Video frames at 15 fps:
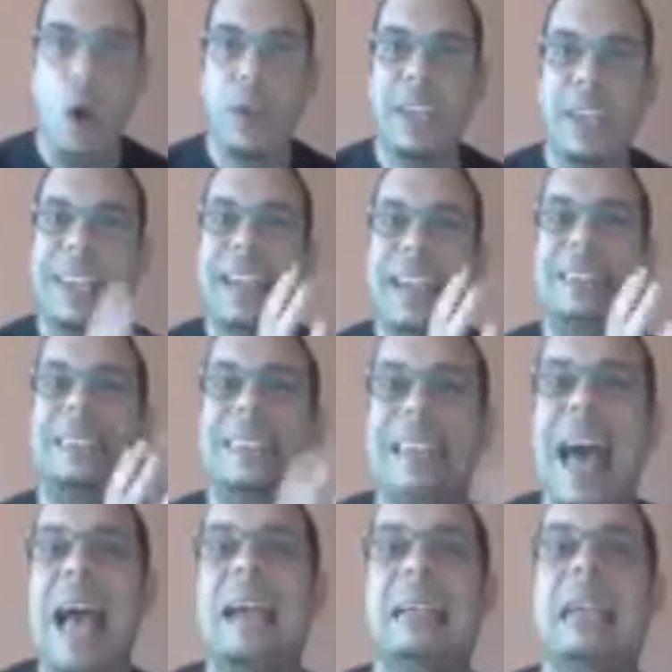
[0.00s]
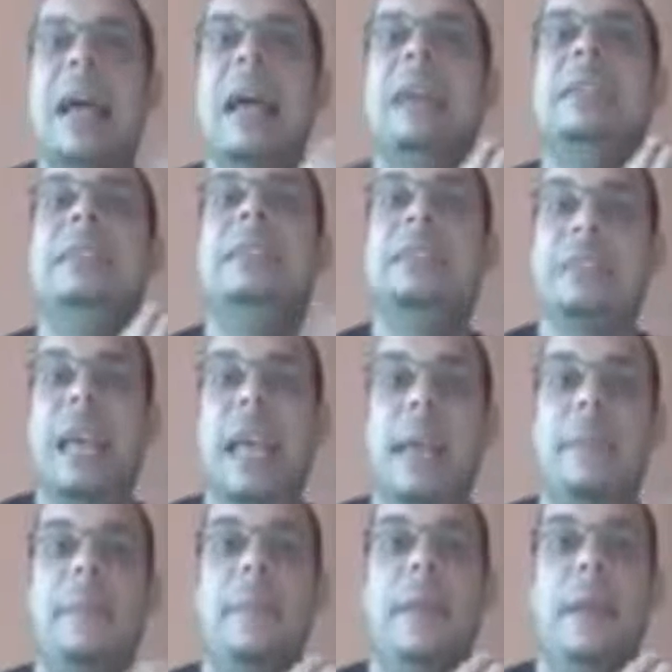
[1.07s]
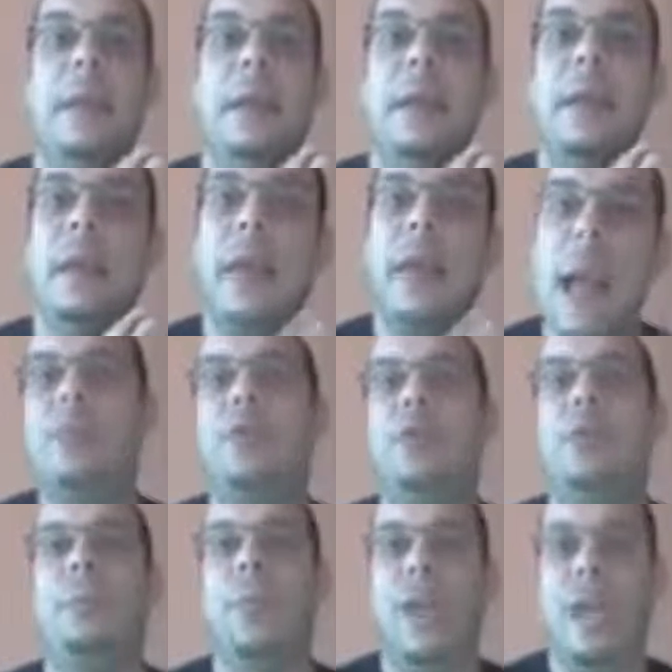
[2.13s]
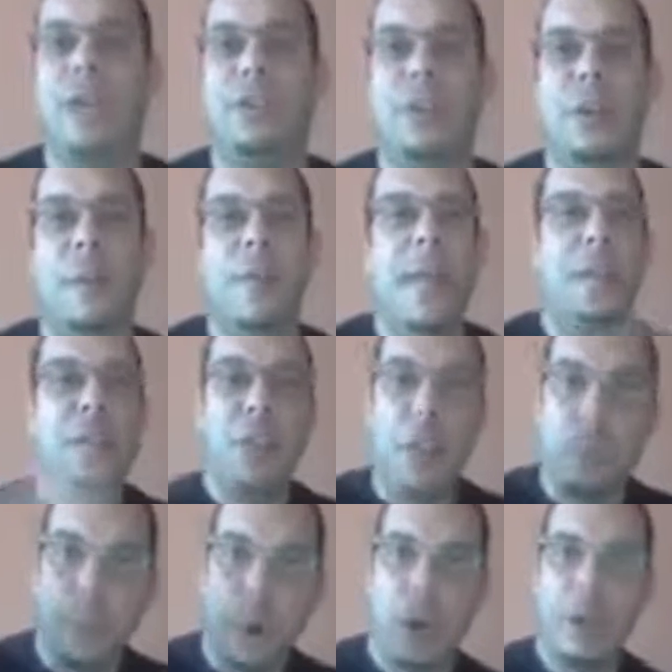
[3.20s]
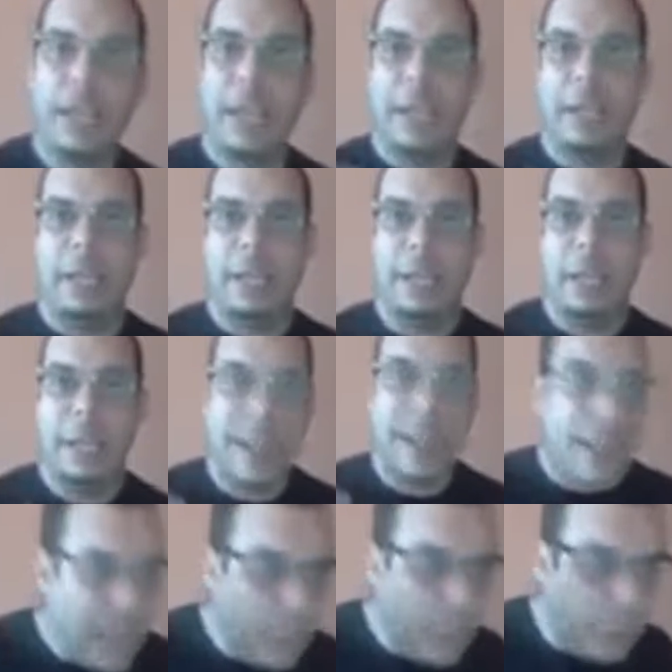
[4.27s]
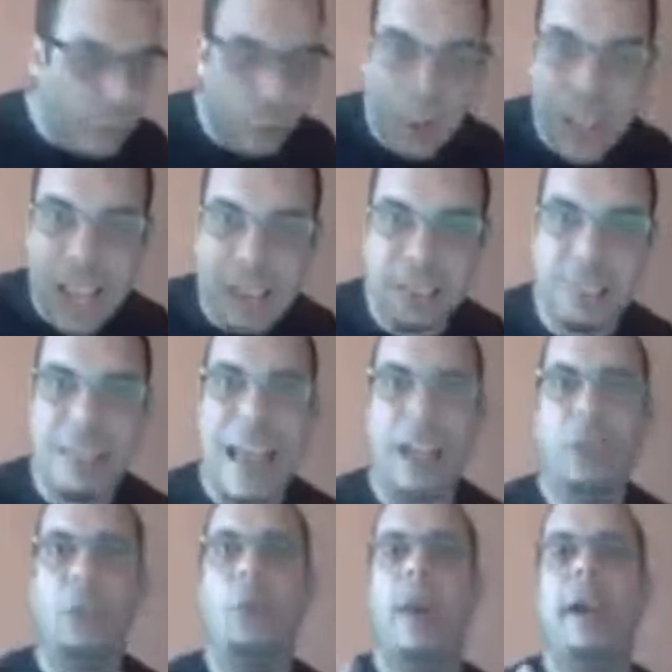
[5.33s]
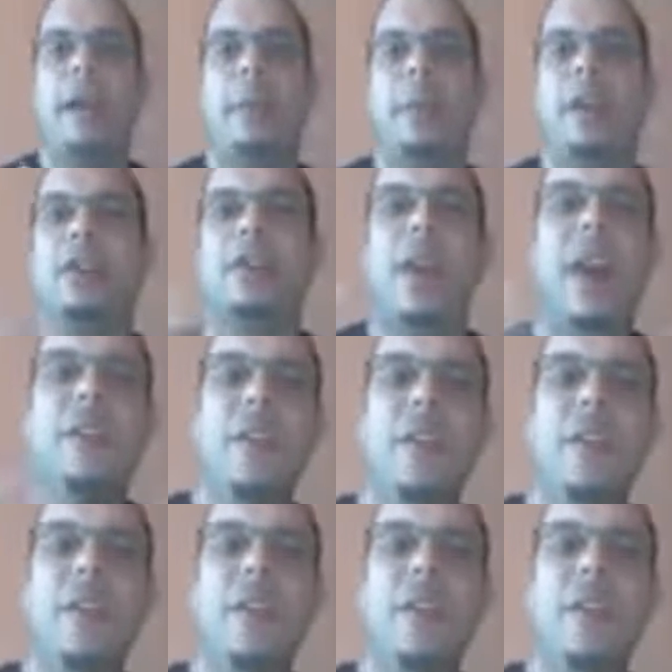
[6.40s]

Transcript: promoting the exact same capture page, the market, the industry gets saturated